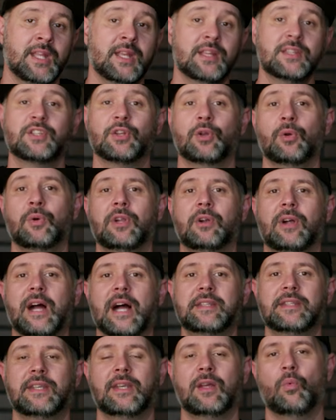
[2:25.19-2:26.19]
So I know you're
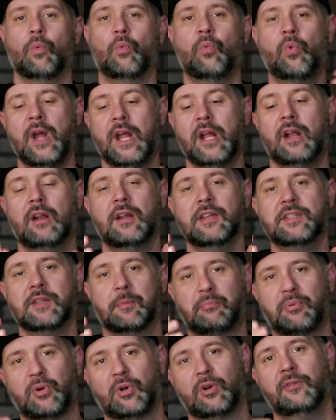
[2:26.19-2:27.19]
asking, where is
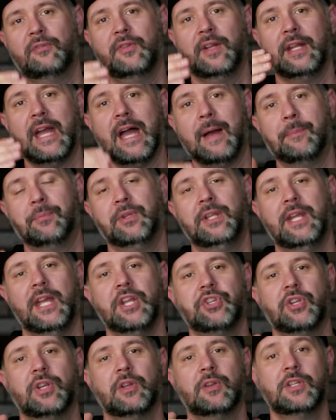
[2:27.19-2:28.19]
a perfect
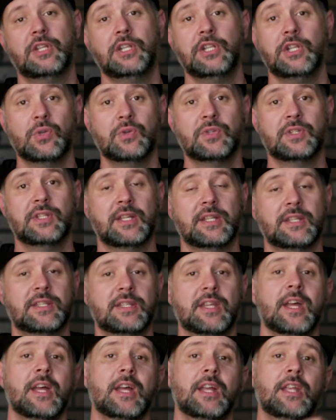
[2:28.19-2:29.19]
application to use
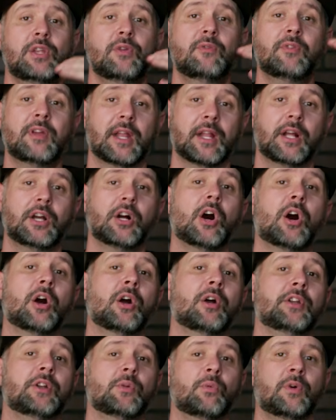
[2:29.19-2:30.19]
this? You've got a
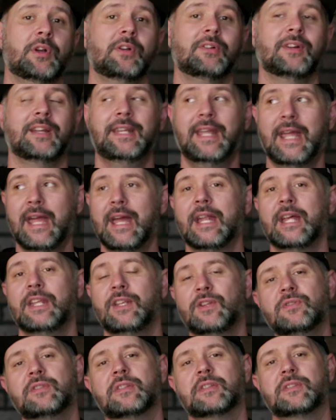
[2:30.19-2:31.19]
car and you're wondering, can I
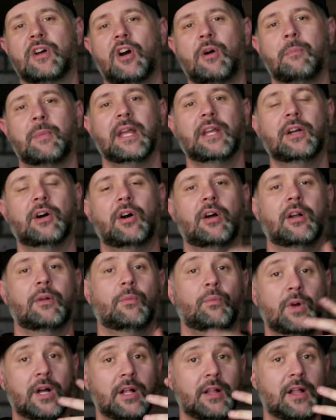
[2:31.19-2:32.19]
use this on my
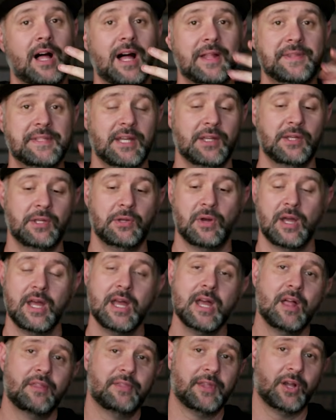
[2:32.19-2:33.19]
car? Well, I'll tell you,
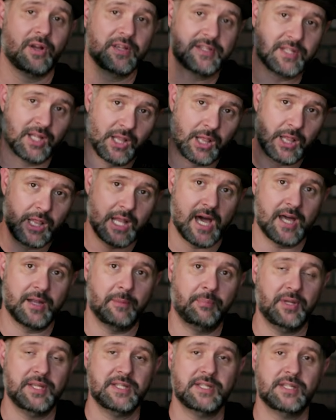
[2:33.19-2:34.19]
there is a lot
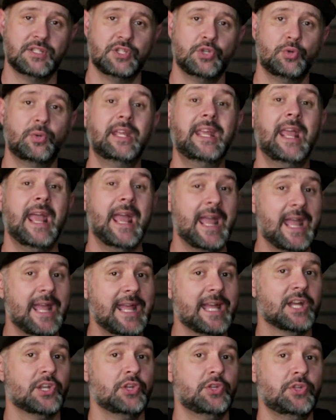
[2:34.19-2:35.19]
of places you
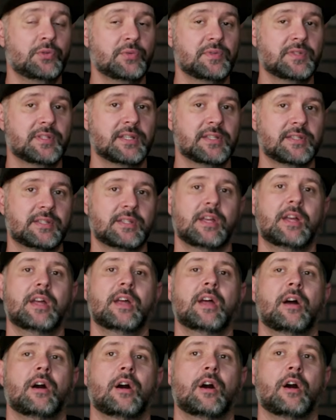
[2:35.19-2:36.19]
can use this.
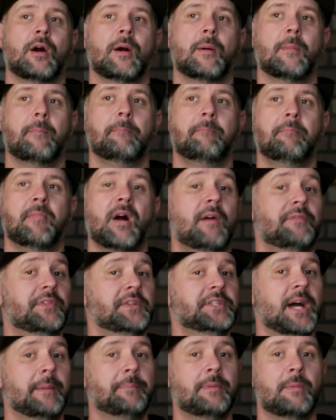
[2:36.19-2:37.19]
Off
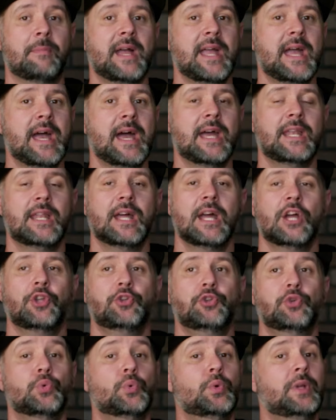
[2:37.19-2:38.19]
the top of my head,
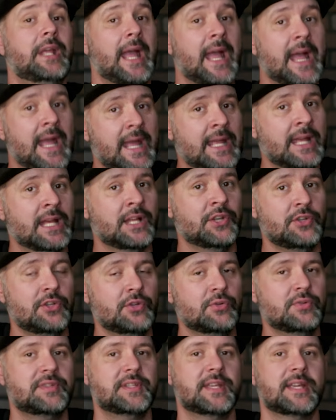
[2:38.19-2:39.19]
you can
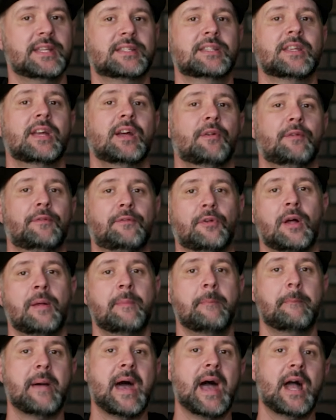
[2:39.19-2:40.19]
use this
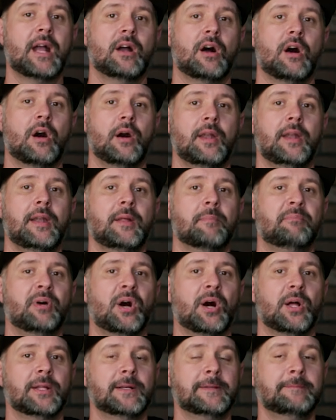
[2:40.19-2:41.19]
front and back on an
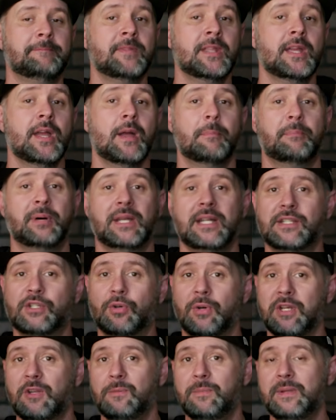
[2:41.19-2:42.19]
Impala, but it's
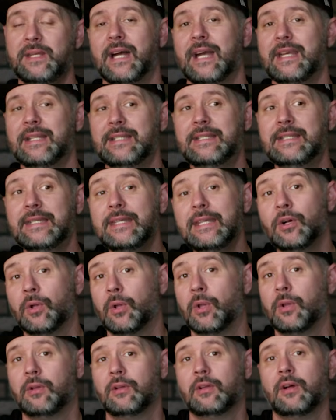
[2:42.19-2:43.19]
going to be
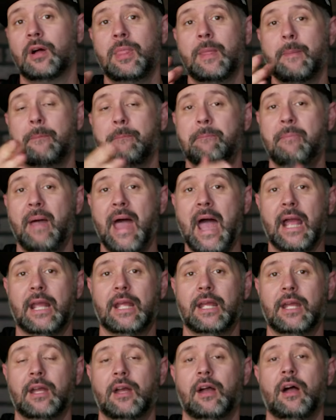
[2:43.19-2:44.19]
ideal on the
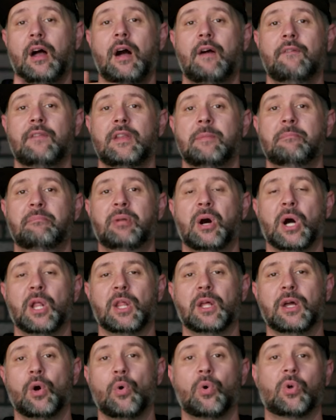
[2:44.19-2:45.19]
back of an
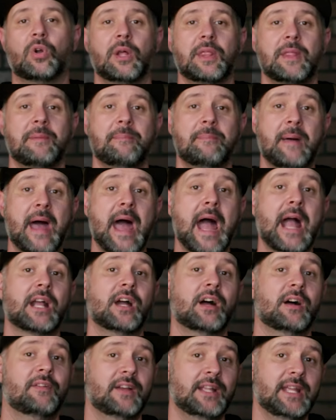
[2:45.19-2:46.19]
Impala or on the
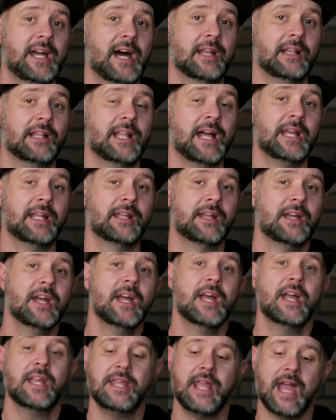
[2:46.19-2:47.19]
back of a Cadillac.
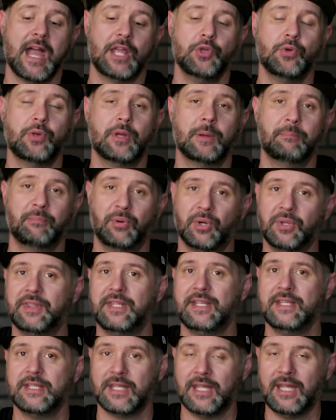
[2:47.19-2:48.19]
Yeah, you can put
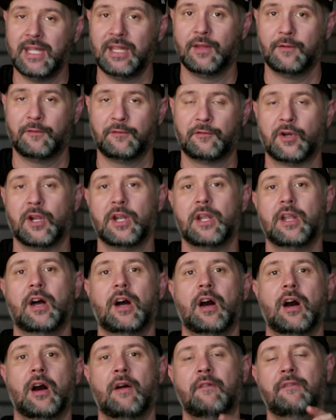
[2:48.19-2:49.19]
these in the front
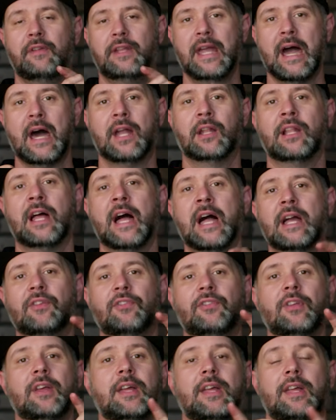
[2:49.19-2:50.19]
of
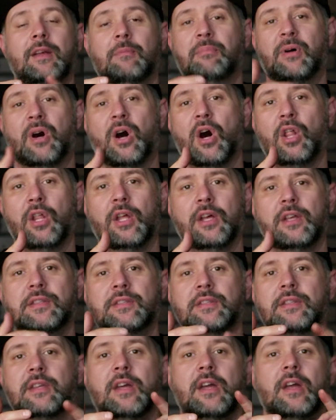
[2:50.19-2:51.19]
Cadillacs,
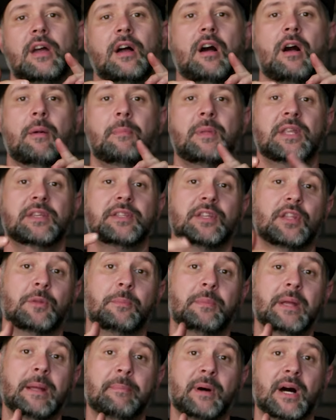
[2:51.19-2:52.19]
Impalas, and those
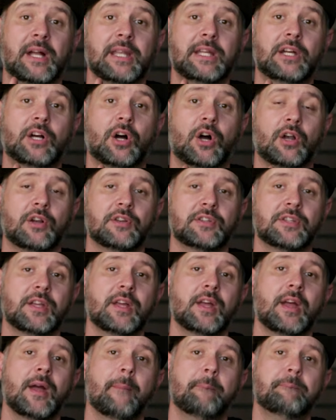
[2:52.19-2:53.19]
other big body cars.
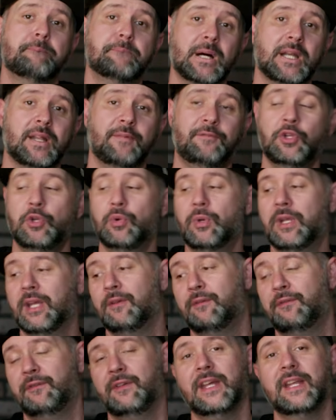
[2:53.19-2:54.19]
But if you
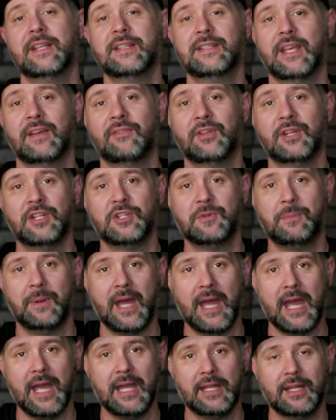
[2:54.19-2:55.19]
can fit a 7-inch
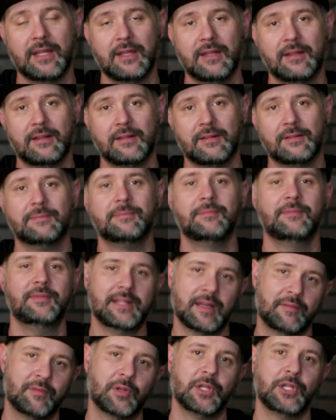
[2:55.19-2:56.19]
bag,
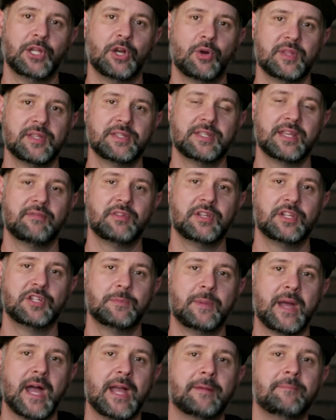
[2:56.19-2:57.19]
definitely go with a
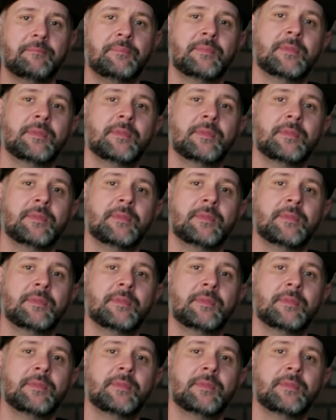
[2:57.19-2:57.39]
7-inch bag.